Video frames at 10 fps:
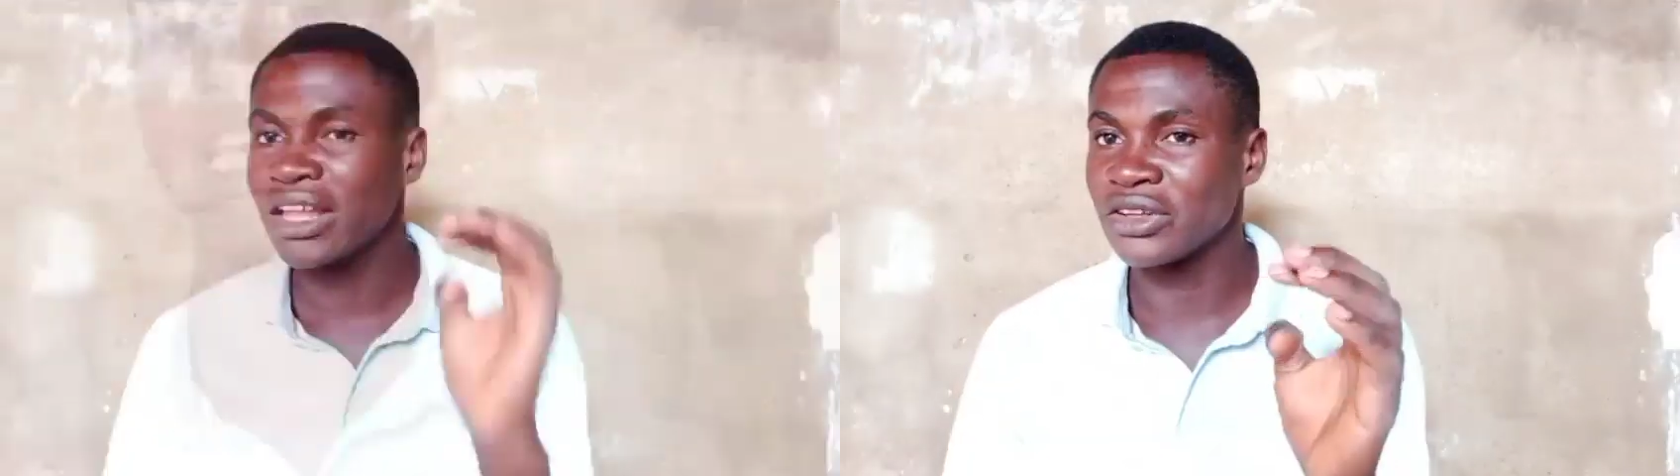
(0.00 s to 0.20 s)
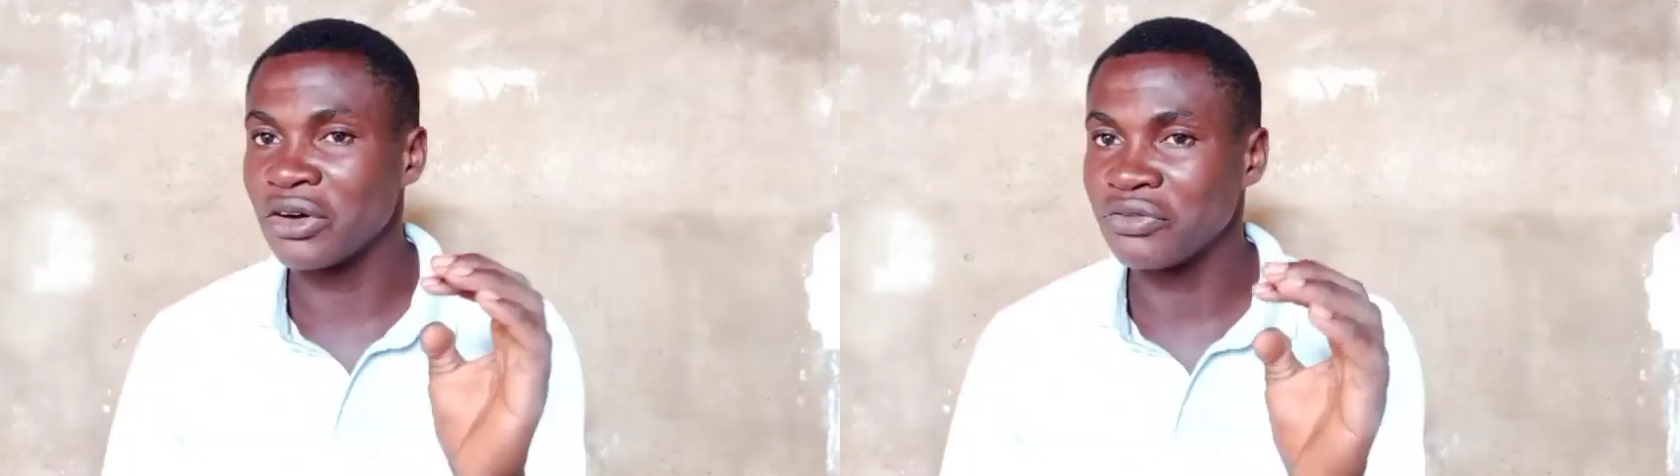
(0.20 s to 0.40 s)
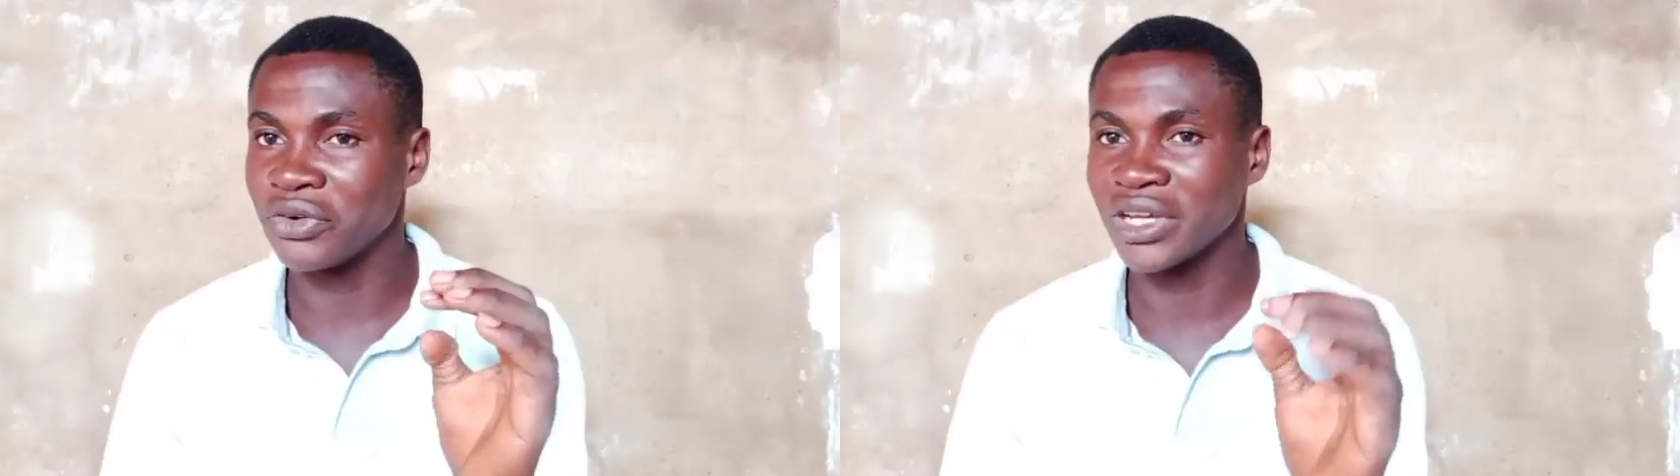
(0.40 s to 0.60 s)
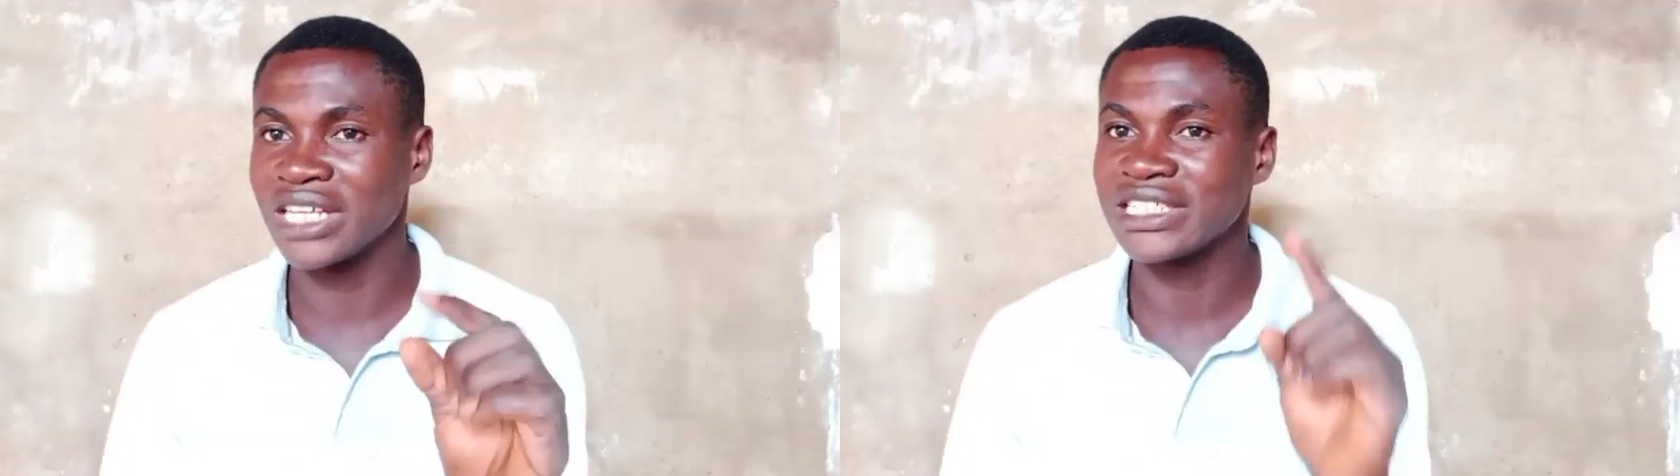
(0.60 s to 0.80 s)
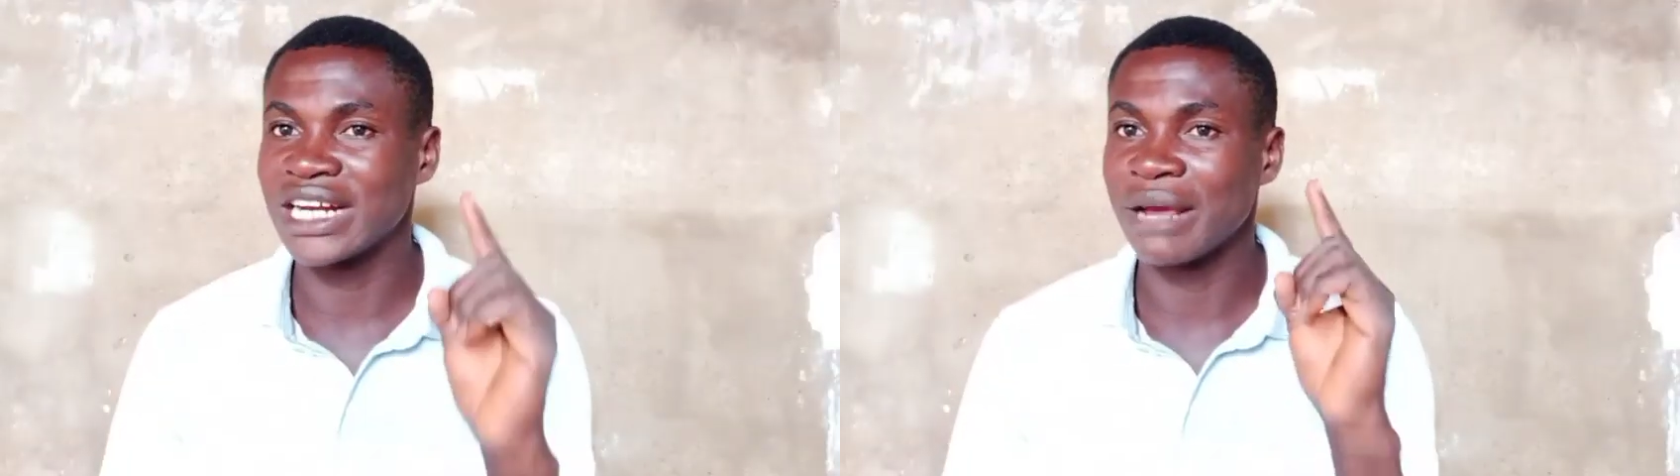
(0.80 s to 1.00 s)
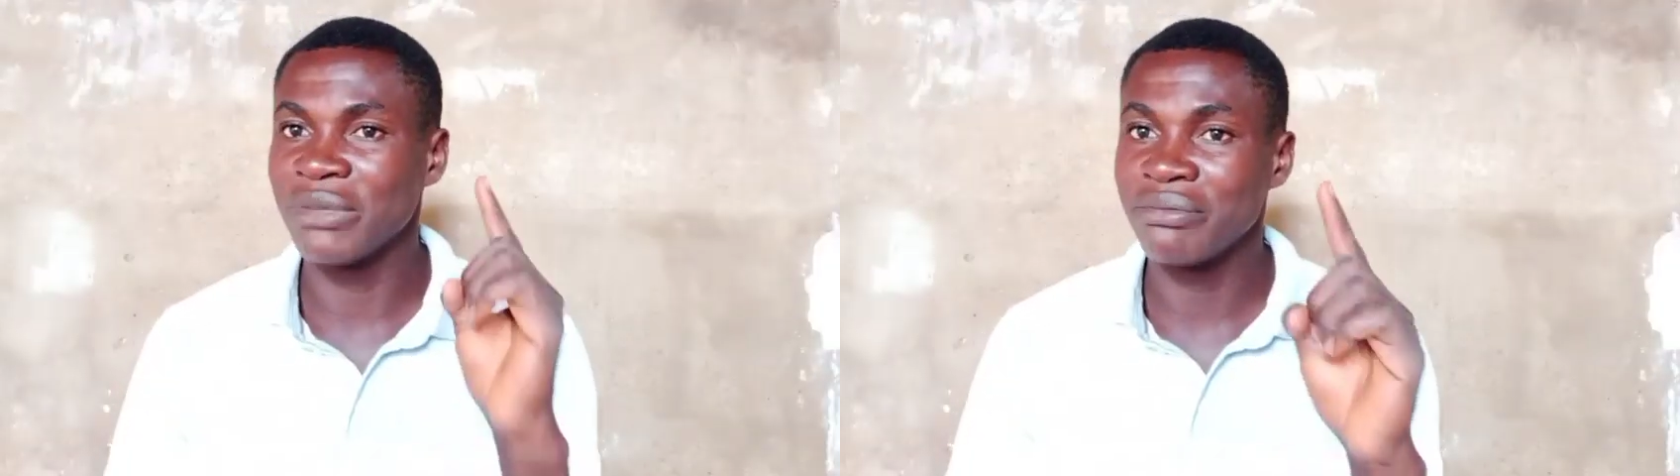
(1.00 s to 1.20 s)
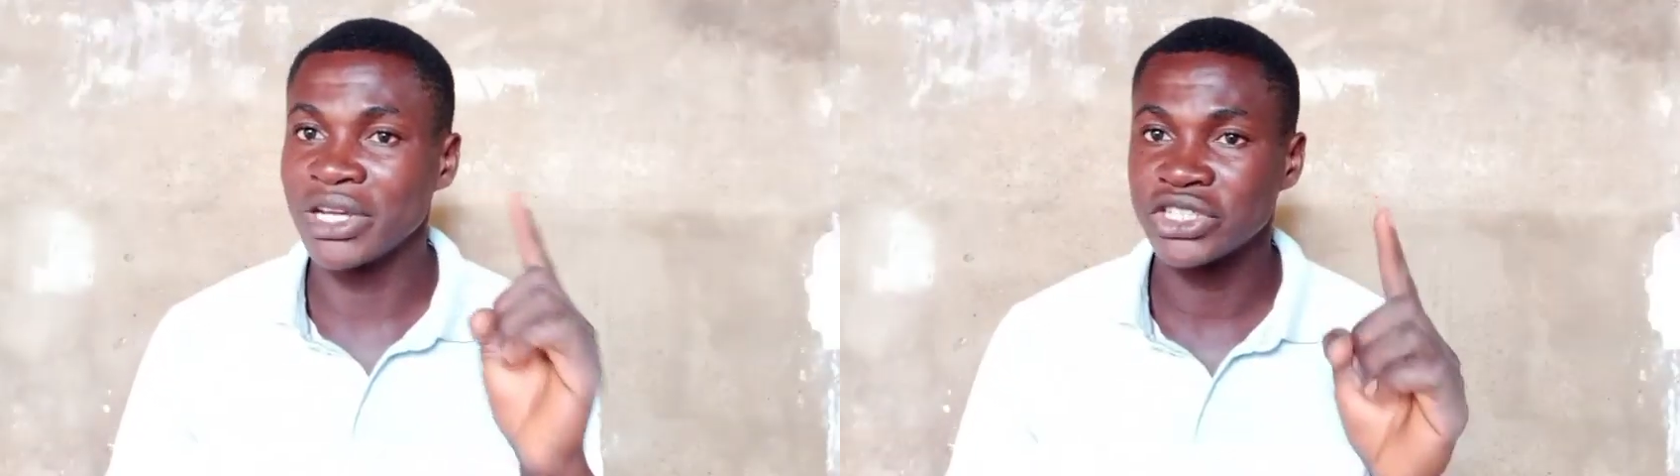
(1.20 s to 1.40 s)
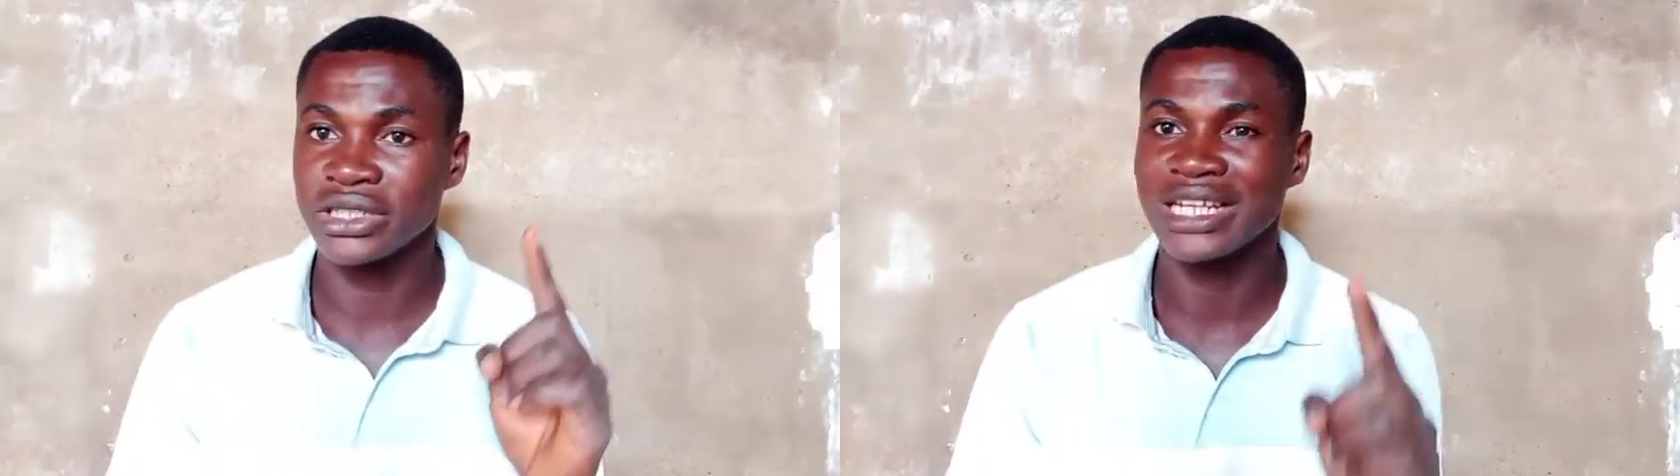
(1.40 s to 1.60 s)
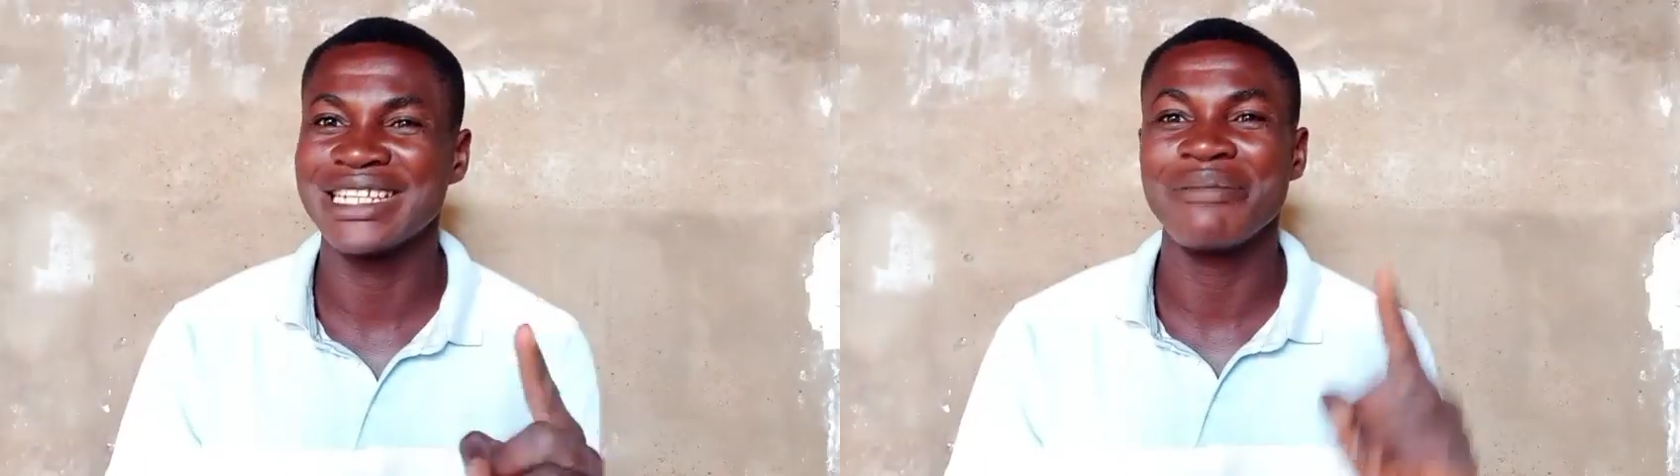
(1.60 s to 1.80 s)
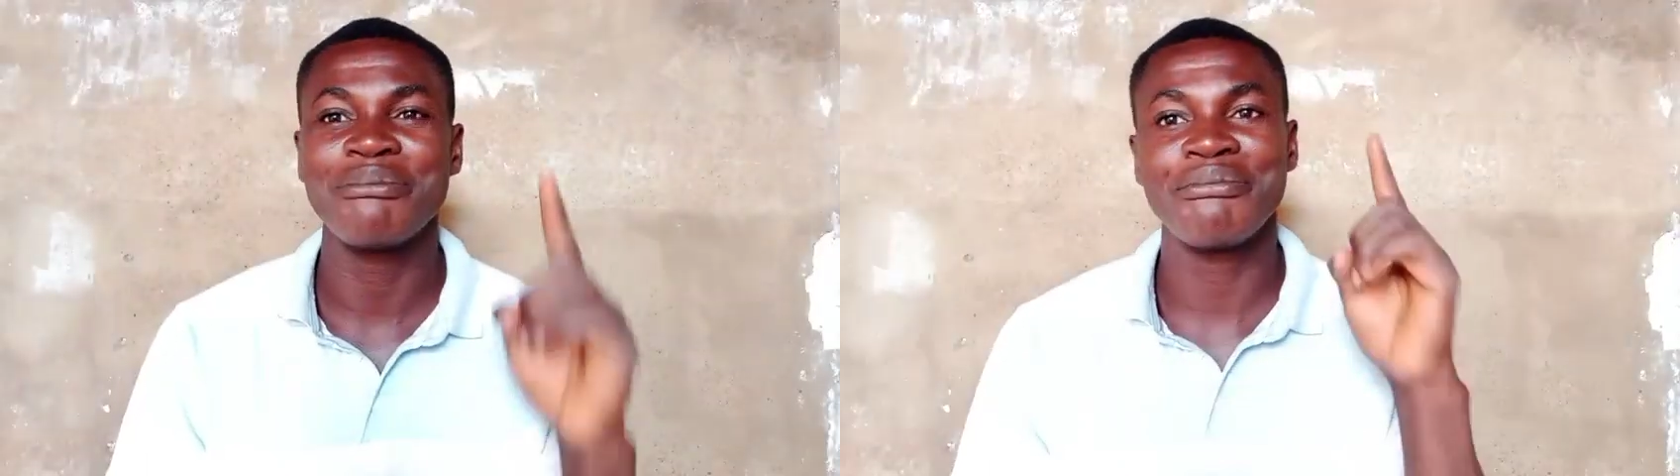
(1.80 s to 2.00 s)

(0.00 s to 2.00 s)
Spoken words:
Don't forget that I may mention that they